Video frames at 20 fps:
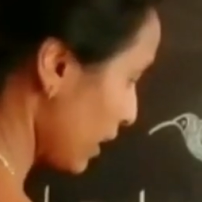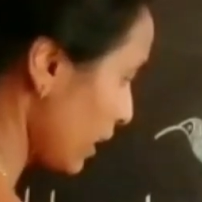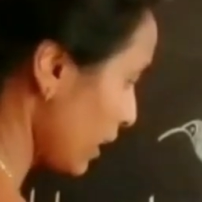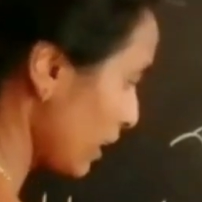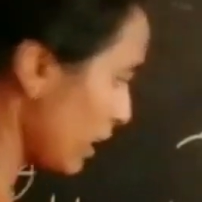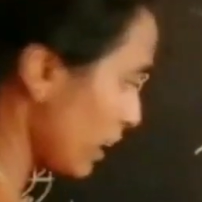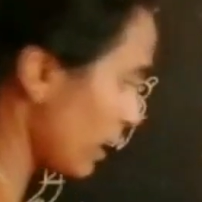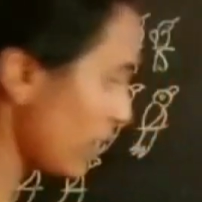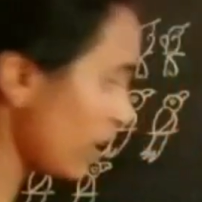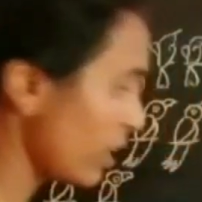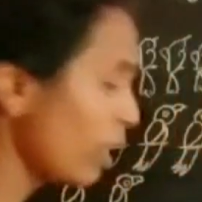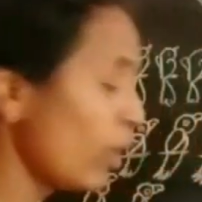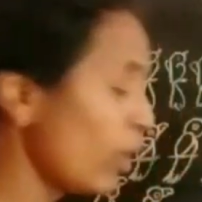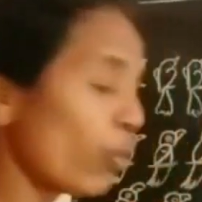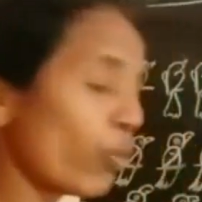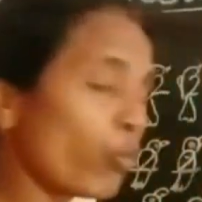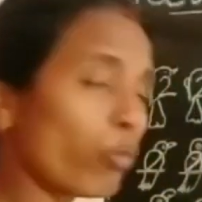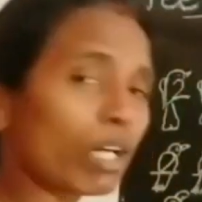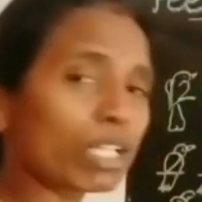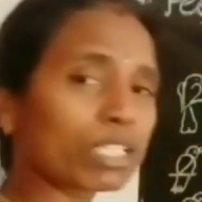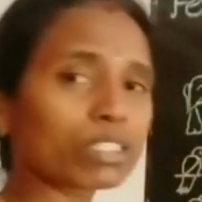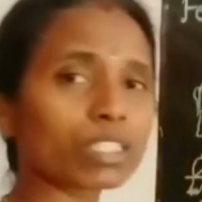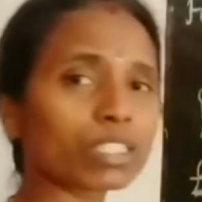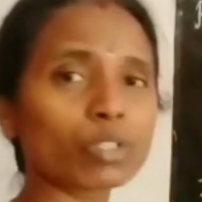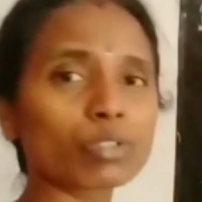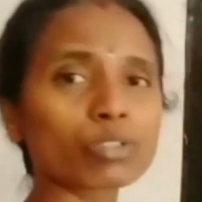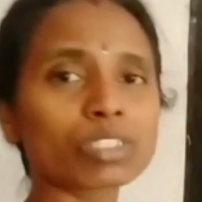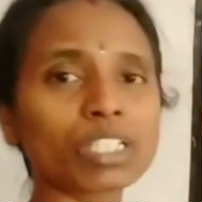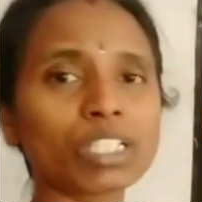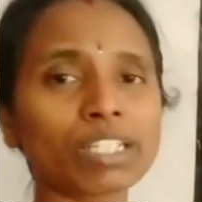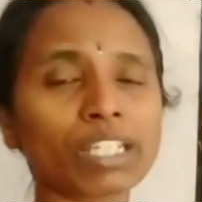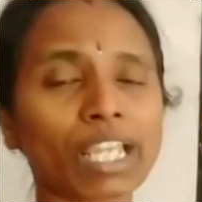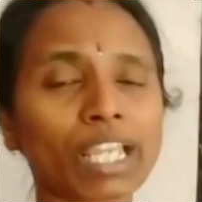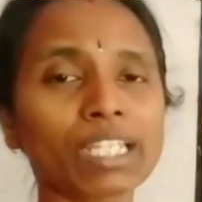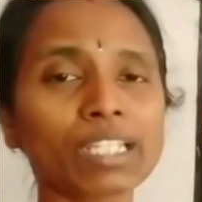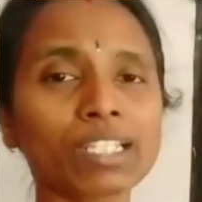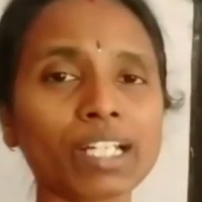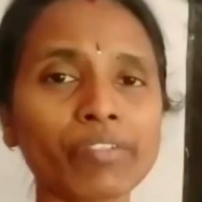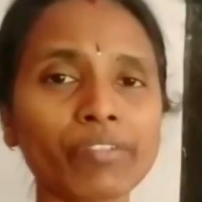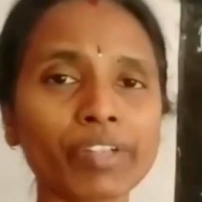Here
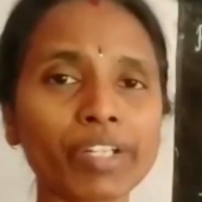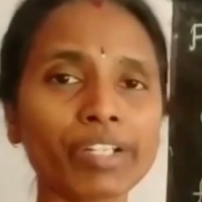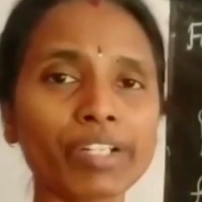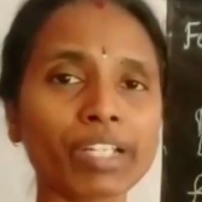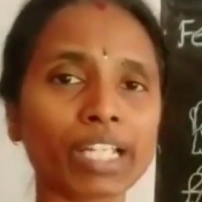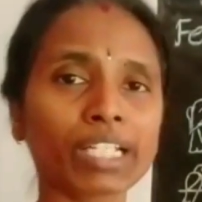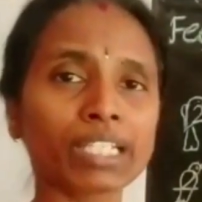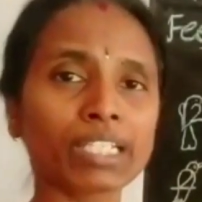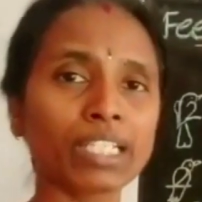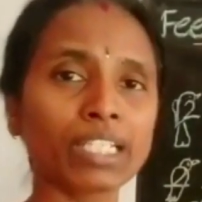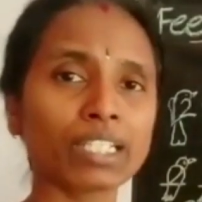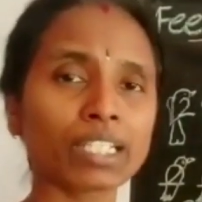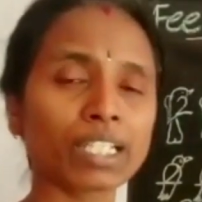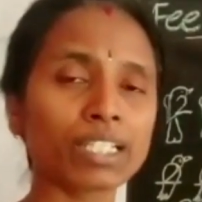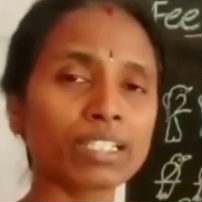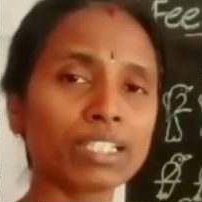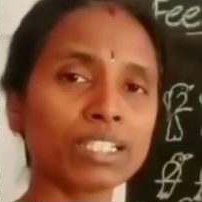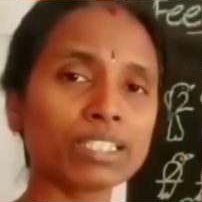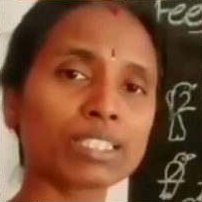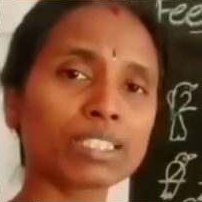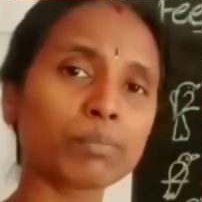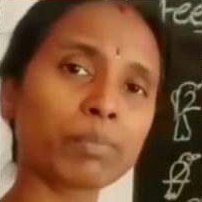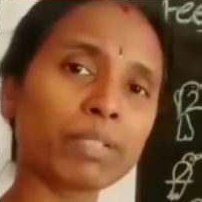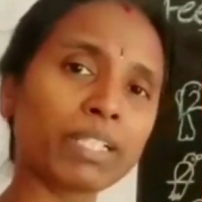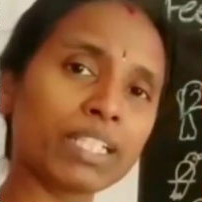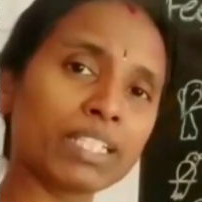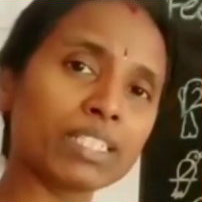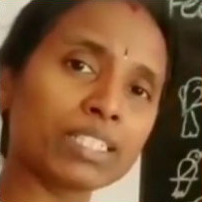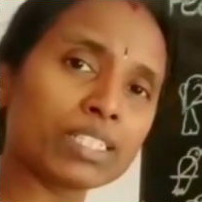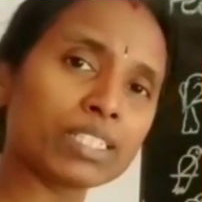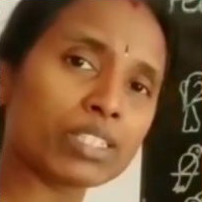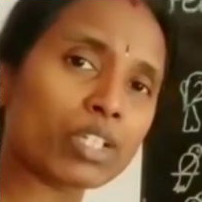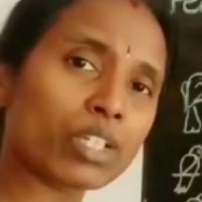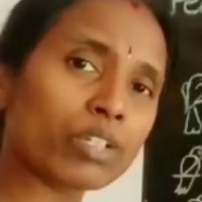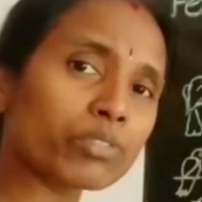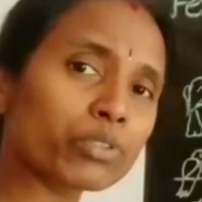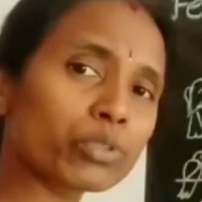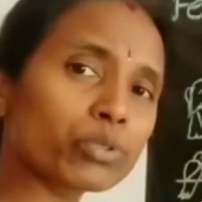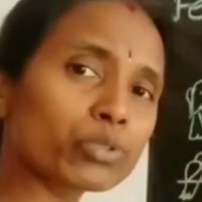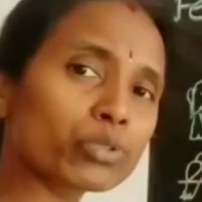1999 is the predecessor of
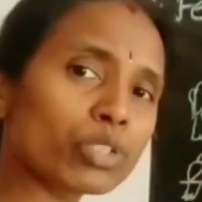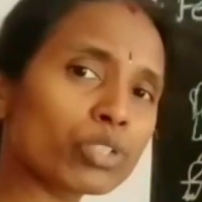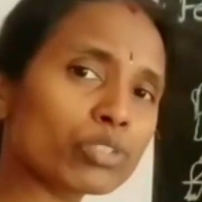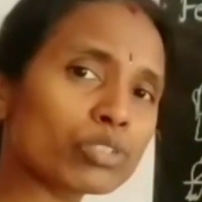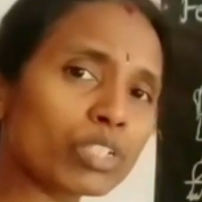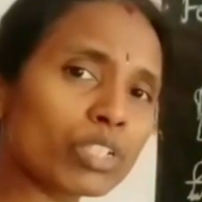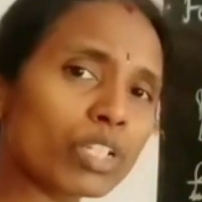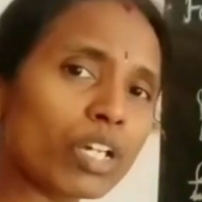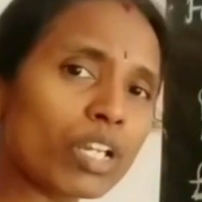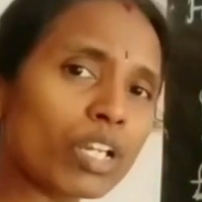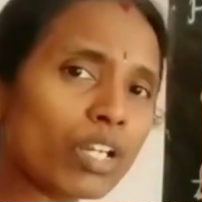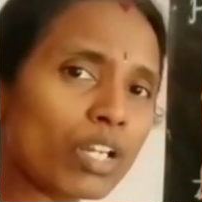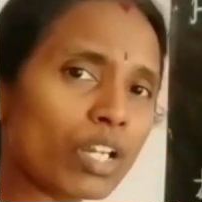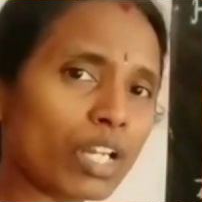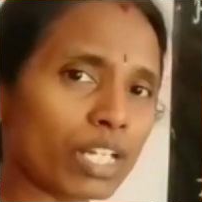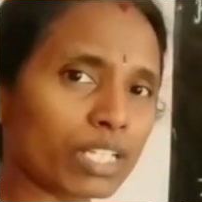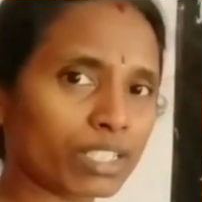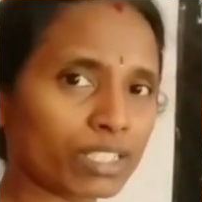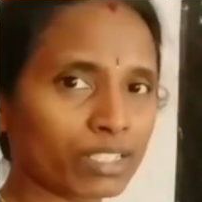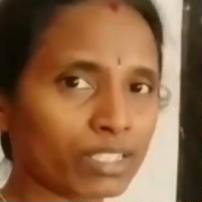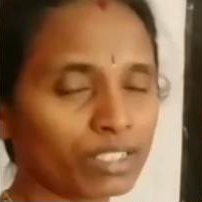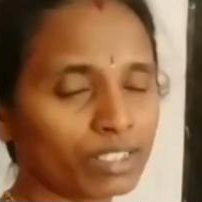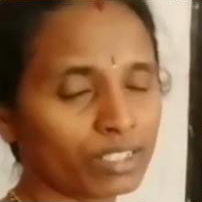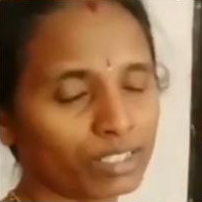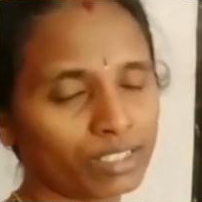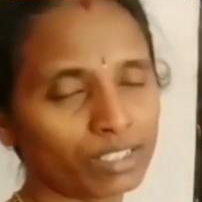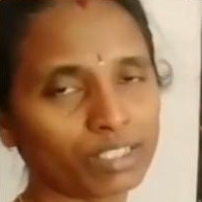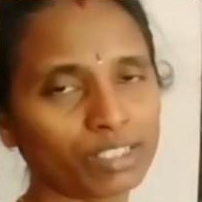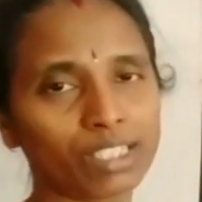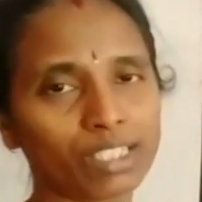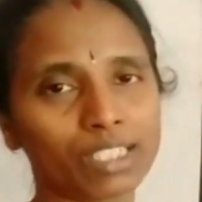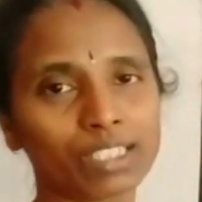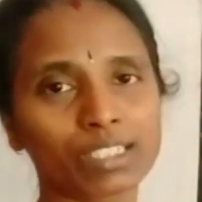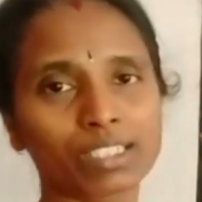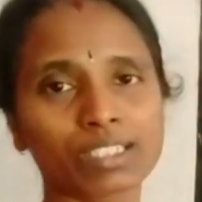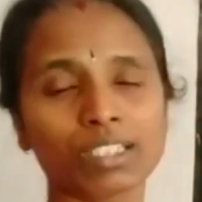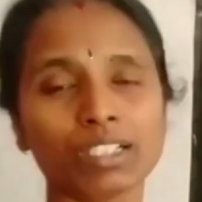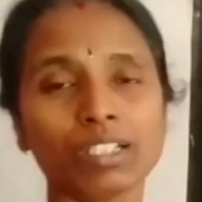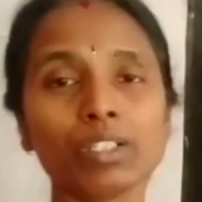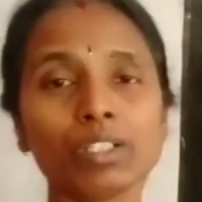2000 or not? Yes.
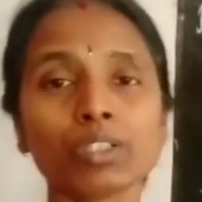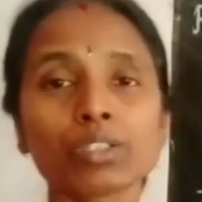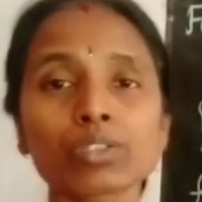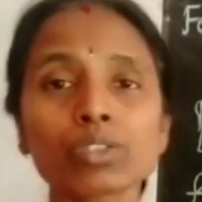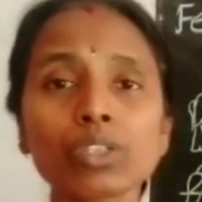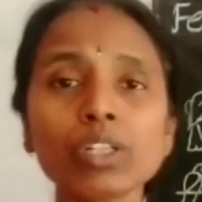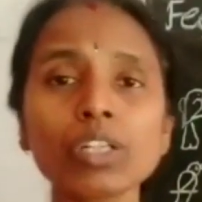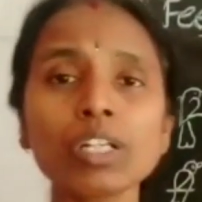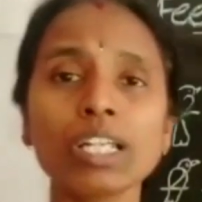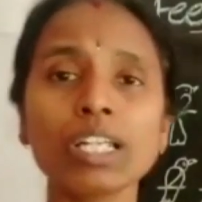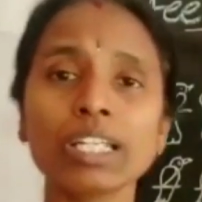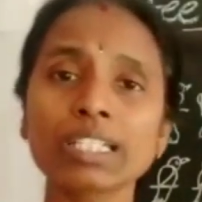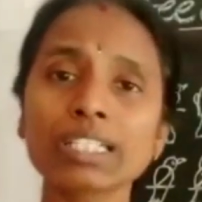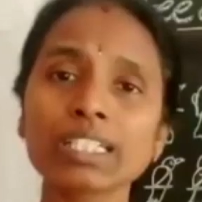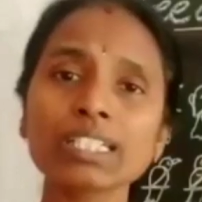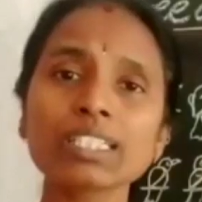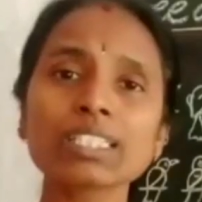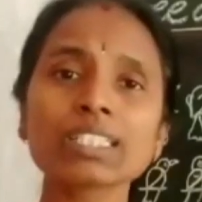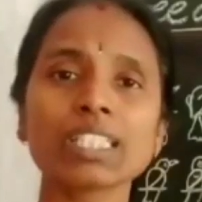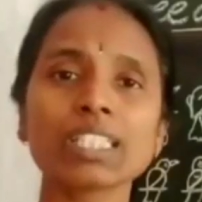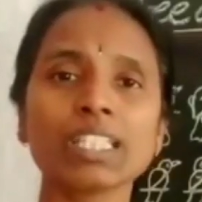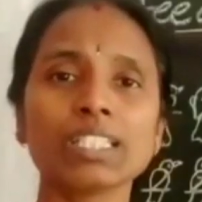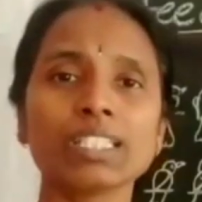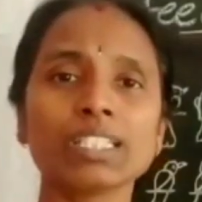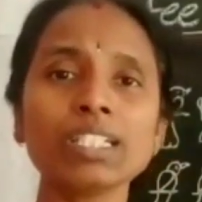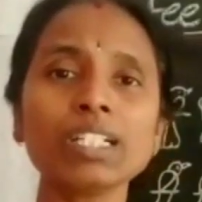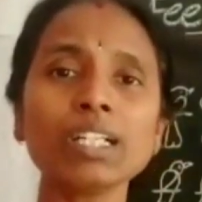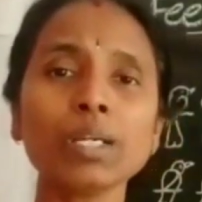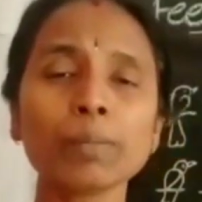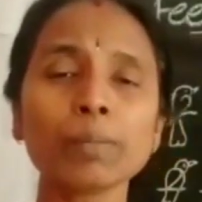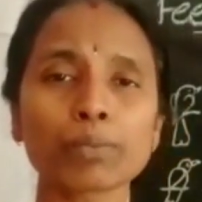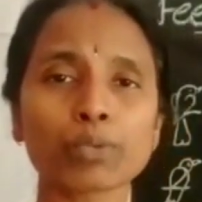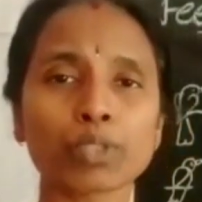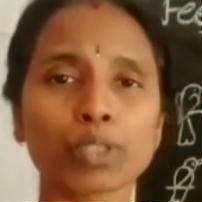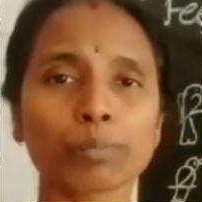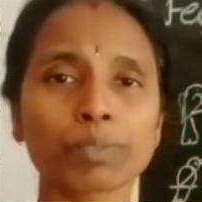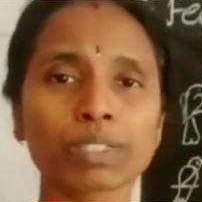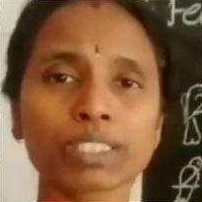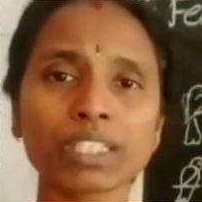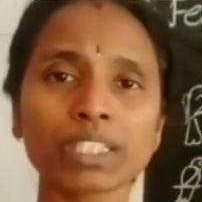So let us see the
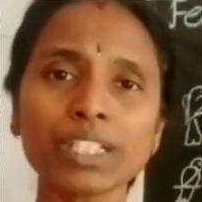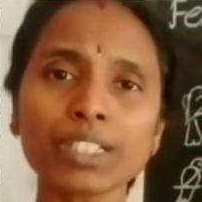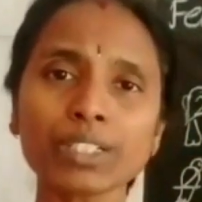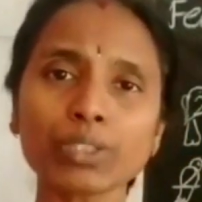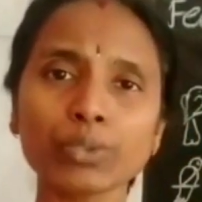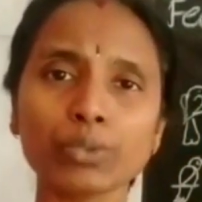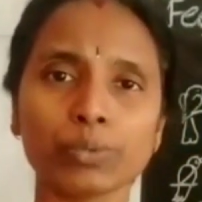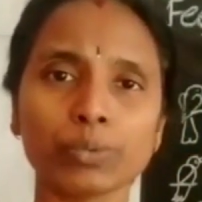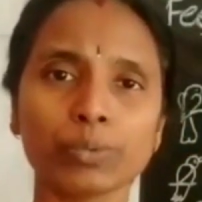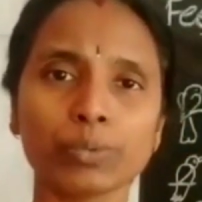property 2.